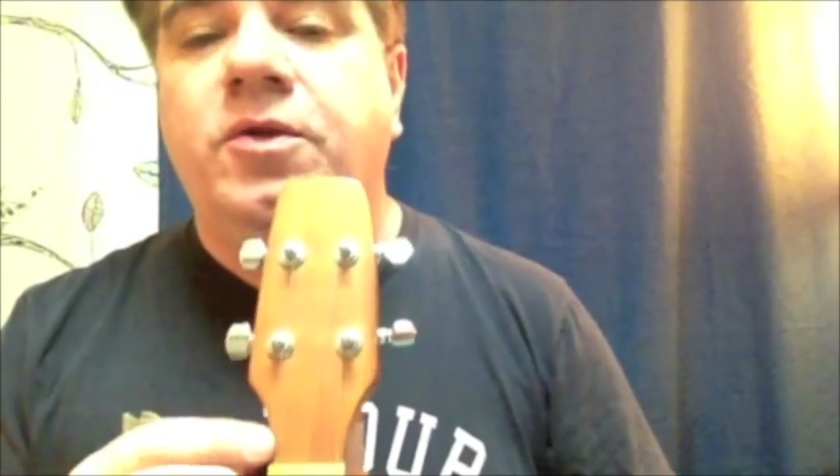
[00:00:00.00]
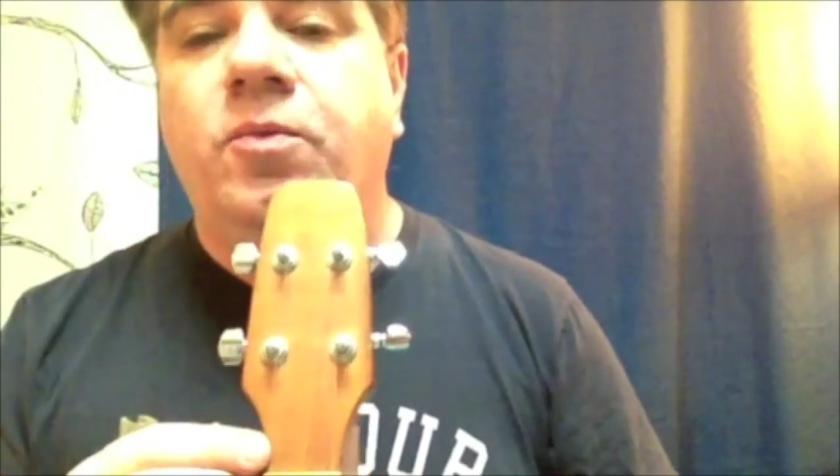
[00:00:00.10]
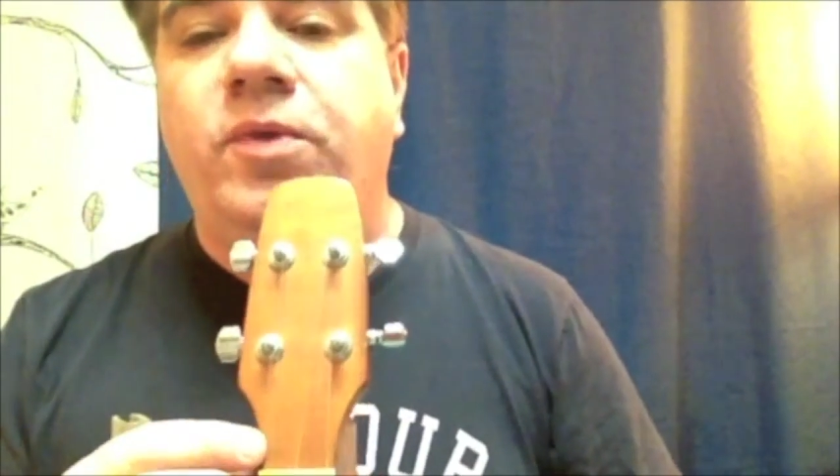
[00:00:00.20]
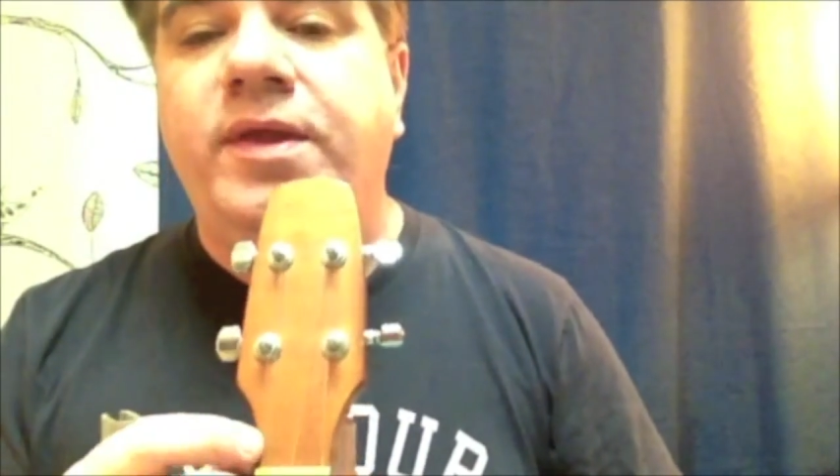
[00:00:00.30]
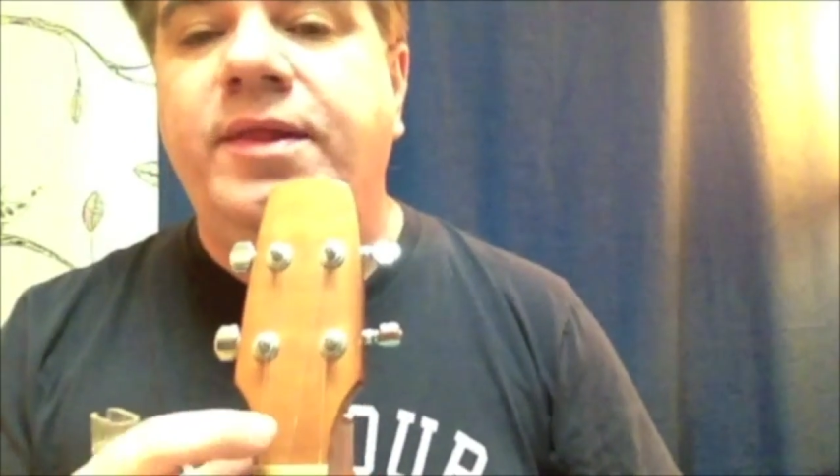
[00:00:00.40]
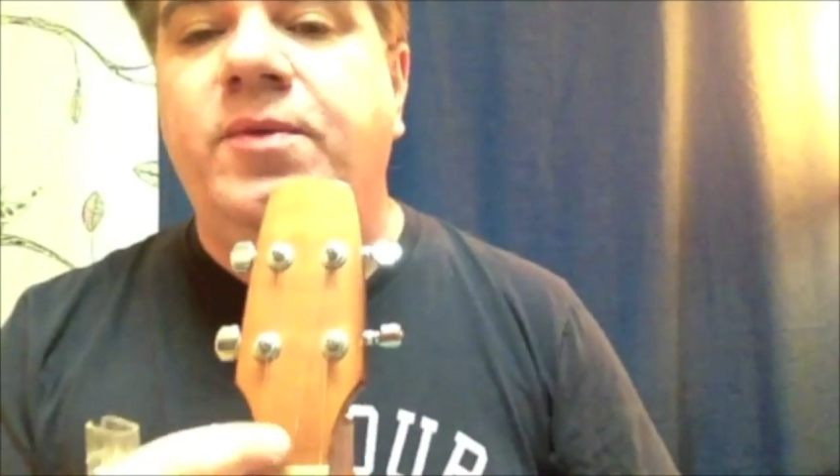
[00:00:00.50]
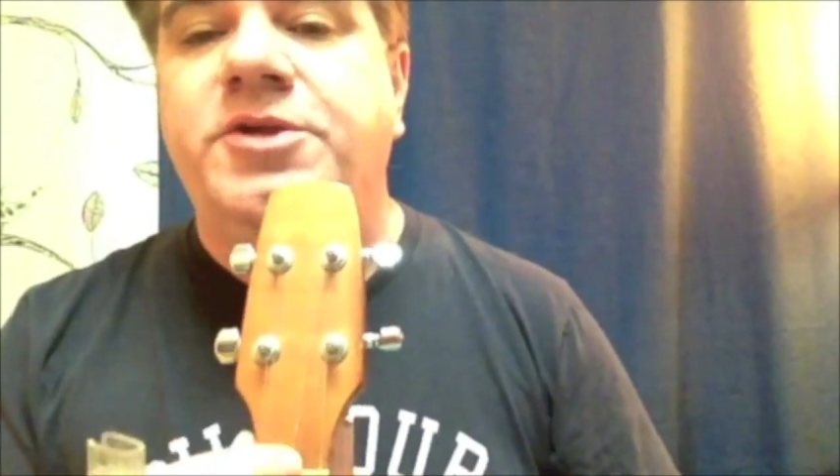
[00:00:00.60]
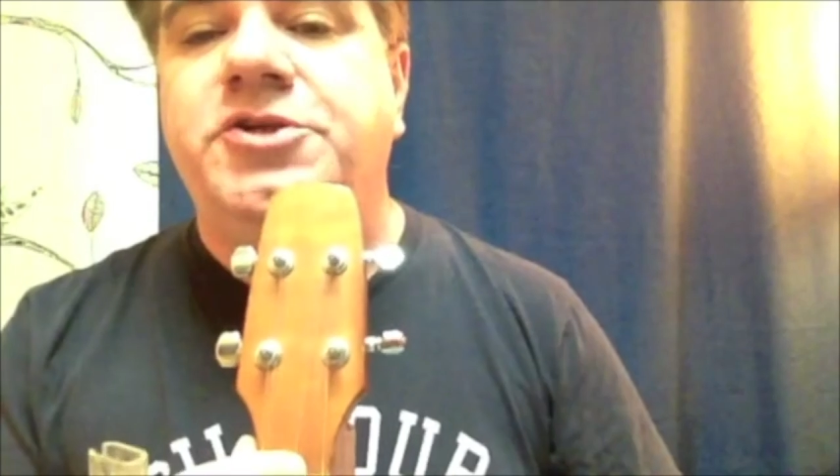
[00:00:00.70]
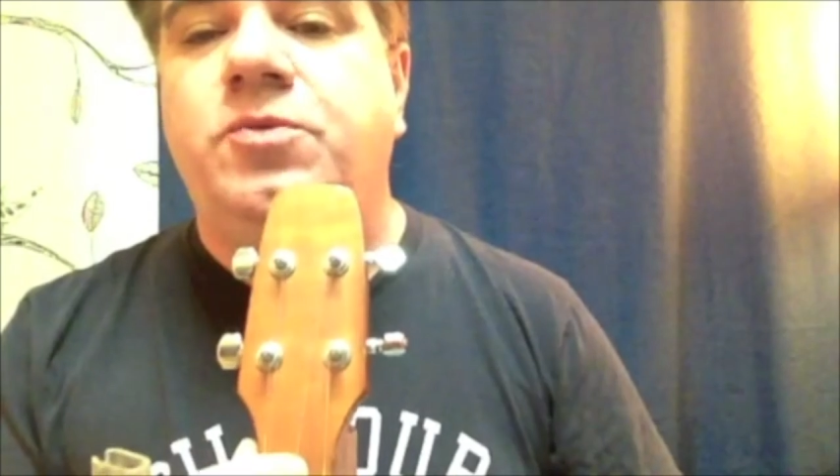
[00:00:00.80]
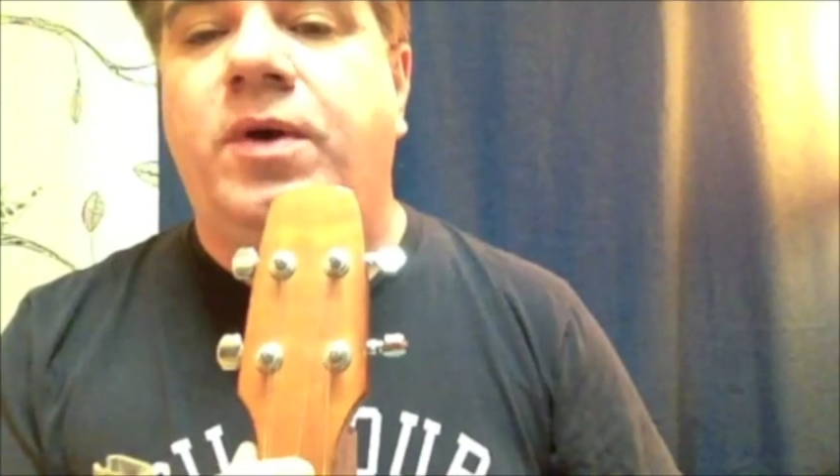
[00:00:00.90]
Really,
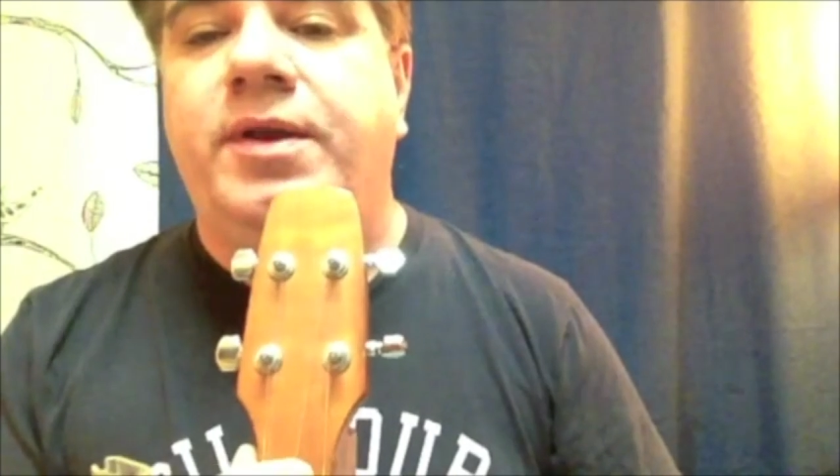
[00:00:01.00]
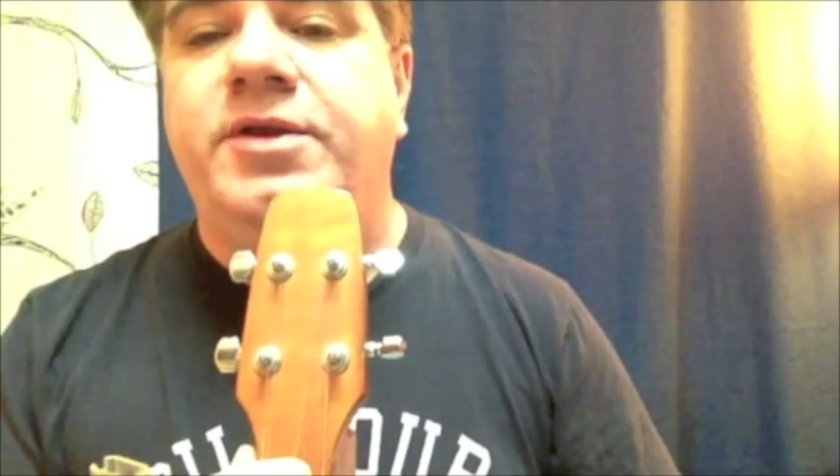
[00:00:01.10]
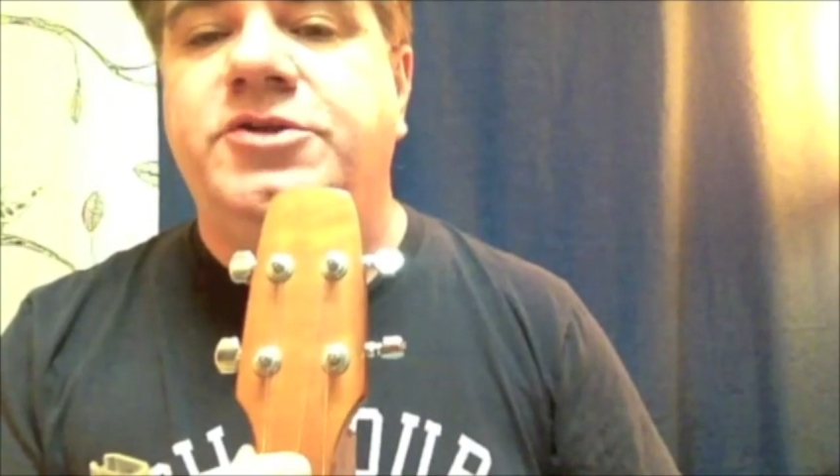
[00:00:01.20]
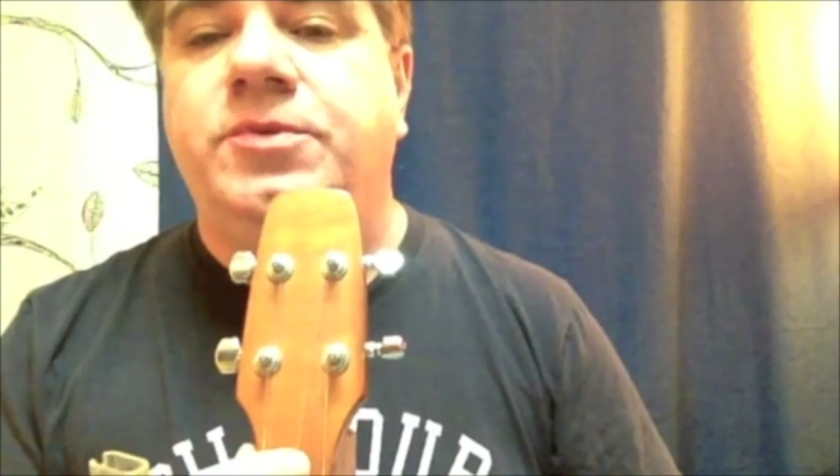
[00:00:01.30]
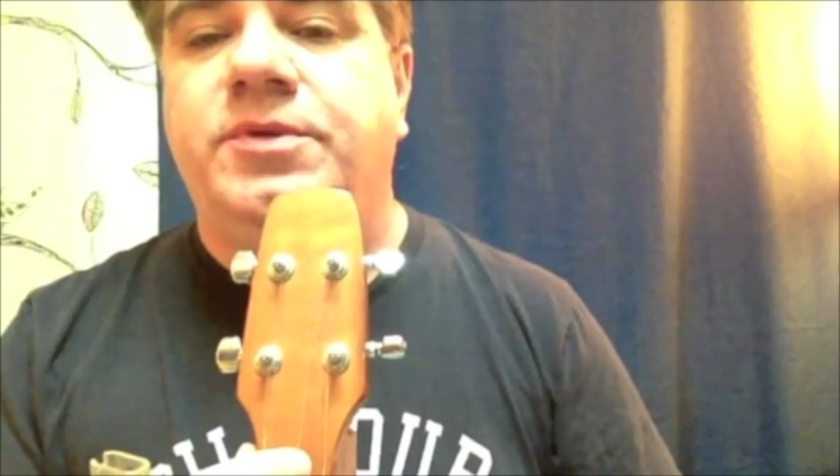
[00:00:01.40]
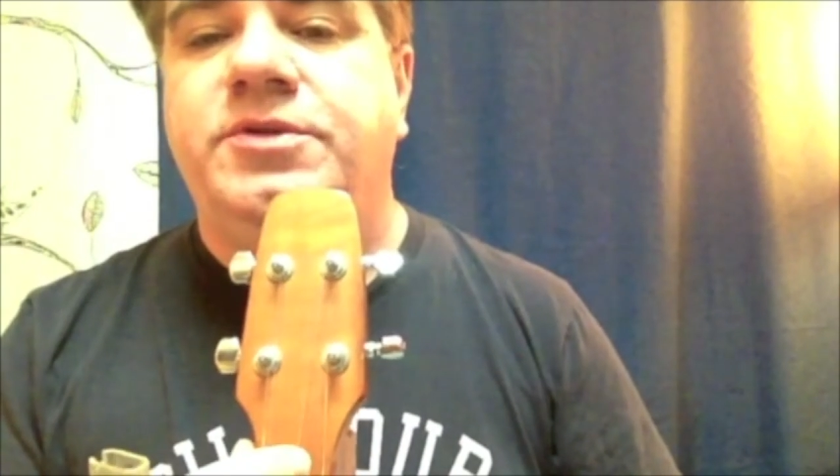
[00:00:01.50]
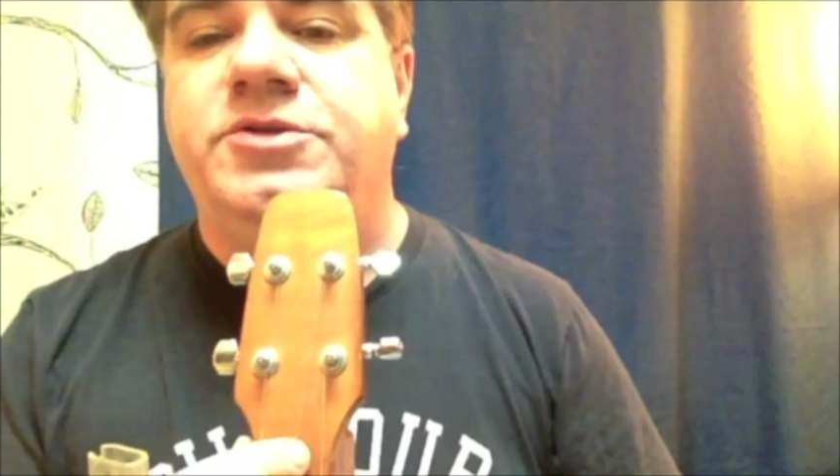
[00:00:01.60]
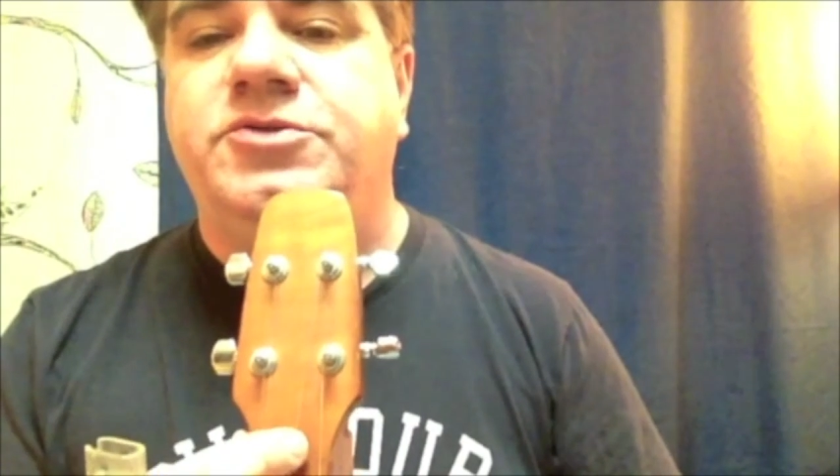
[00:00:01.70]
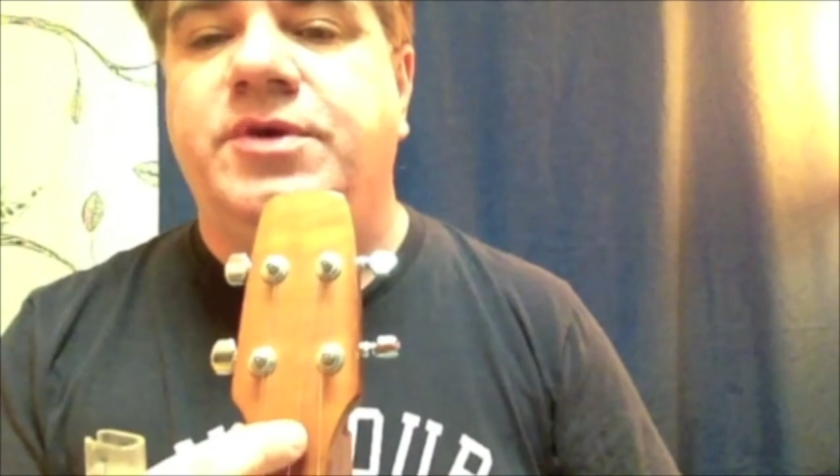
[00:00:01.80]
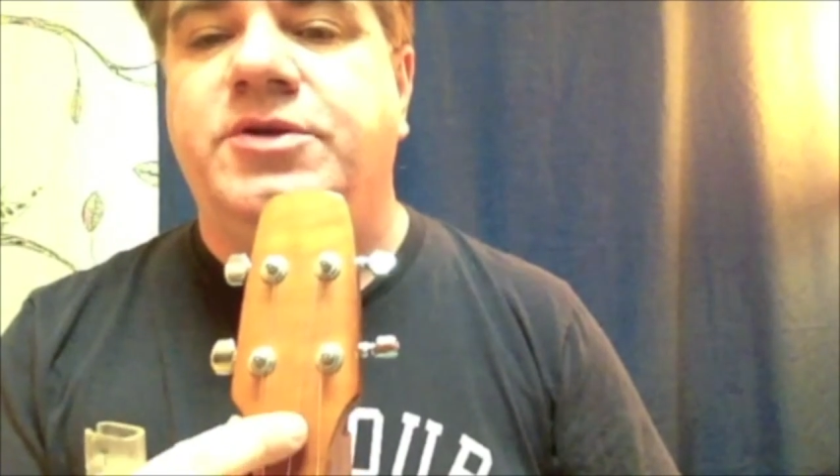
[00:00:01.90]
what you want is you want the
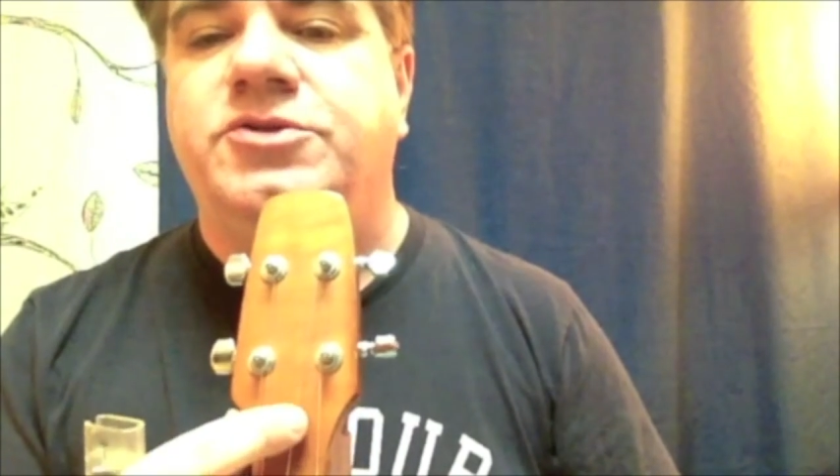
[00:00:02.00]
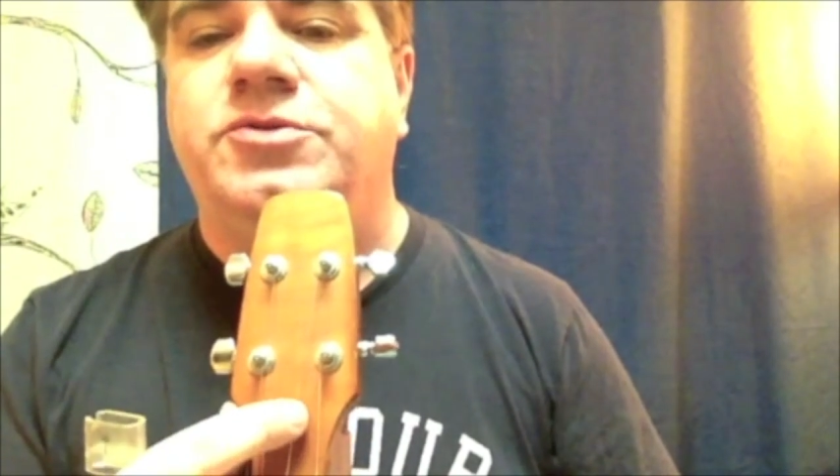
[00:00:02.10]
strings